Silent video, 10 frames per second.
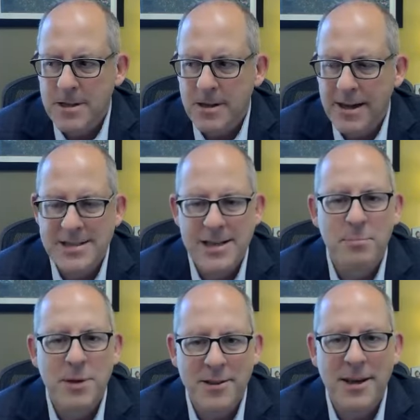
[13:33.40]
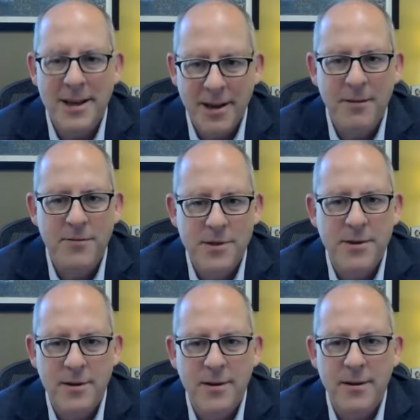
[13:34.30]
accepting the gift
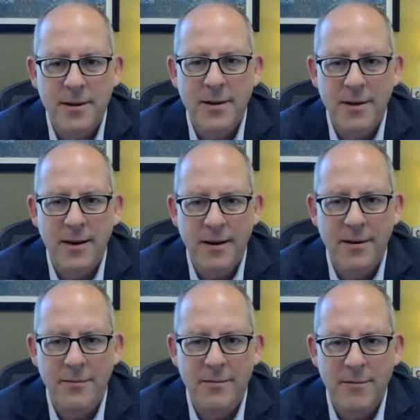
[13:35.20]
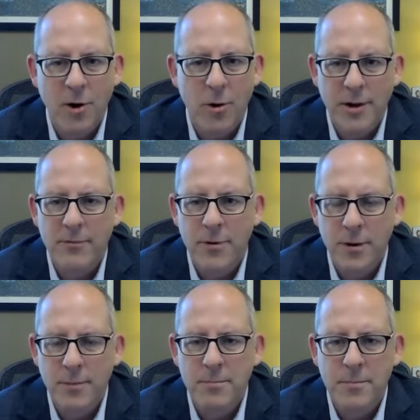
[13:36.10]
of learning
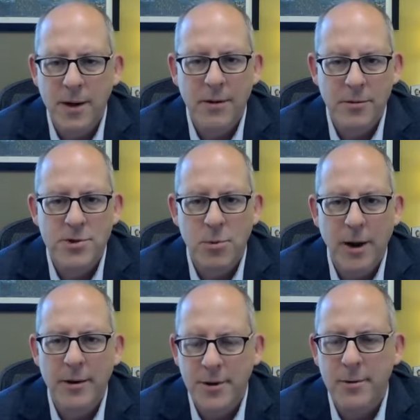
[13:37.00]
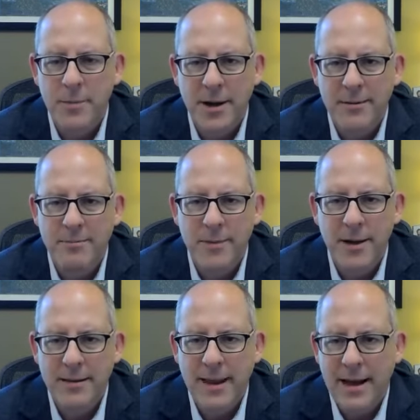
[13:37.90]
from others around you
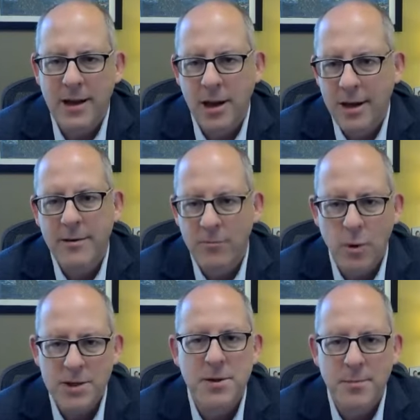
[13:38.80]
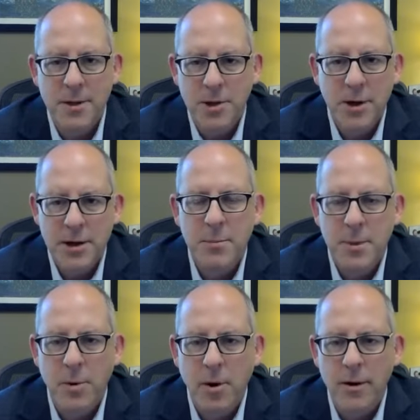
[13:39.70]
and that collective wisdom that you get to be
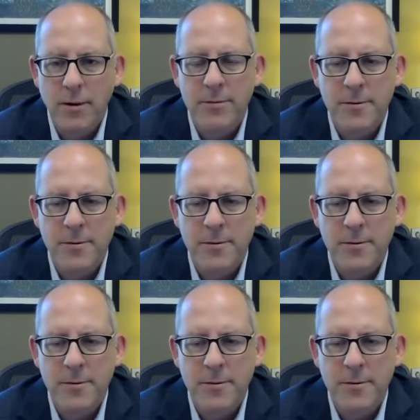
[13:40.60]
part of.